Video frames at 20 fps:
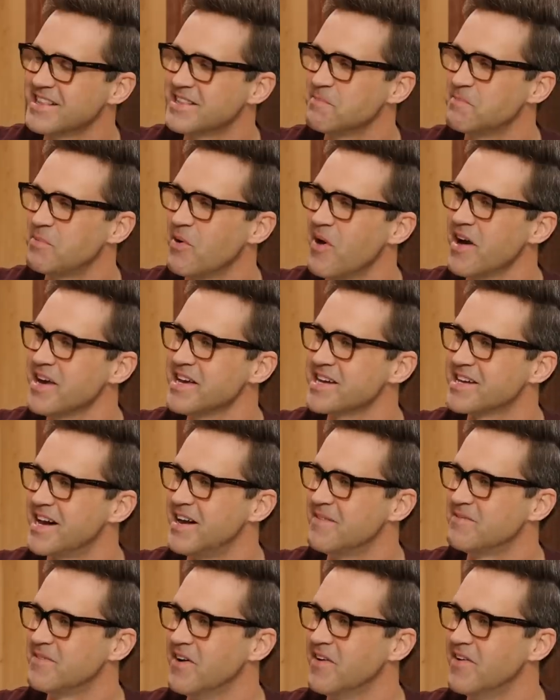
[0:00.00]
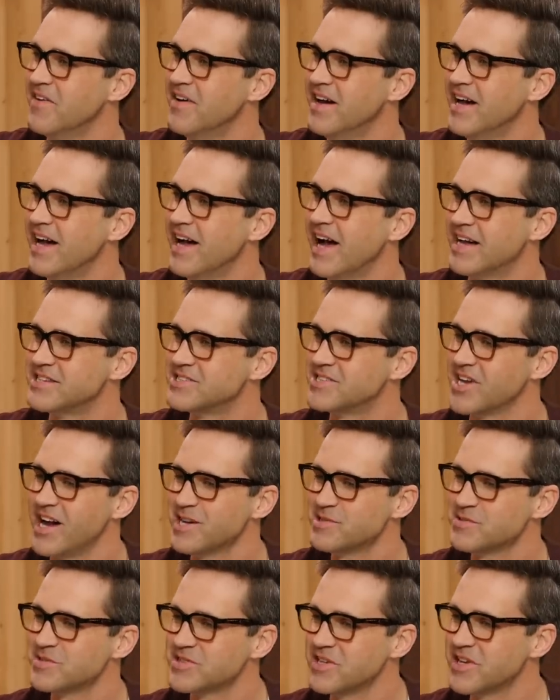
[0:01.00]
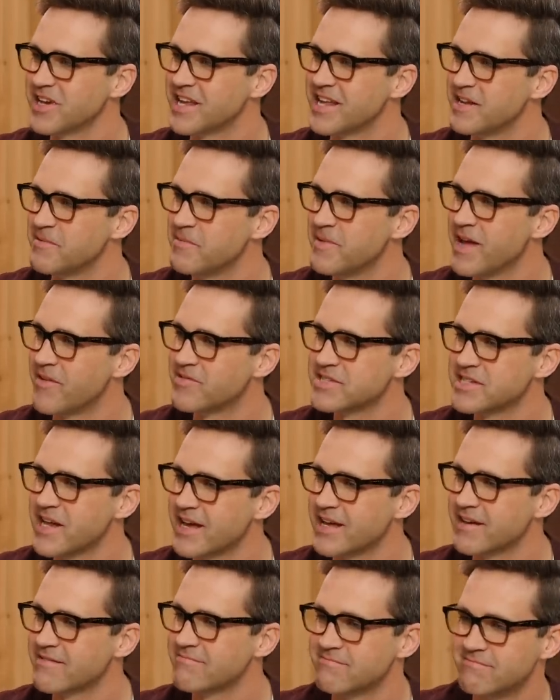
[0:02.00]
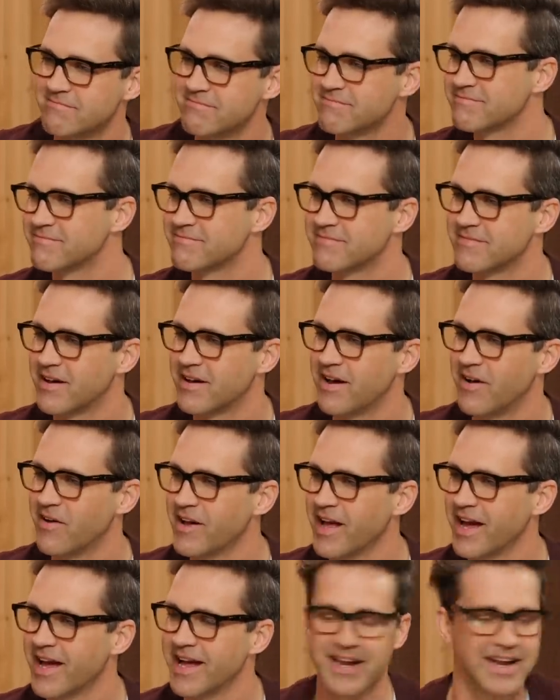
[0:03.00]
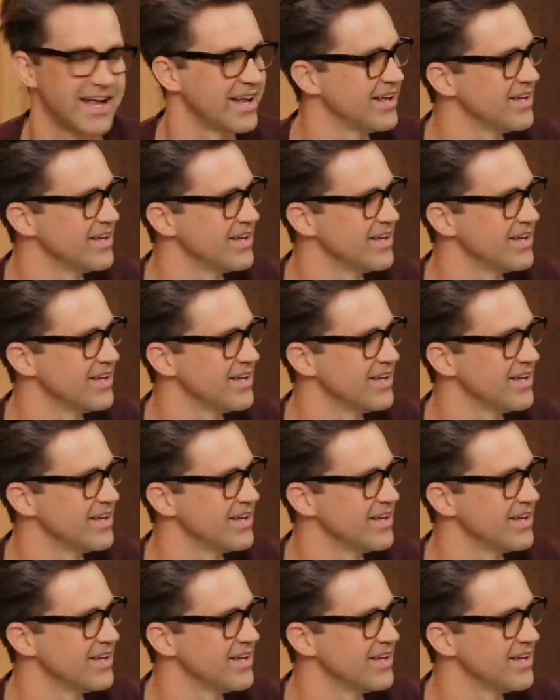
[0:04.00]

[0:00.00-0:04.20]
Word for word: the party convo. Josh was looking at me. I was like, okay. And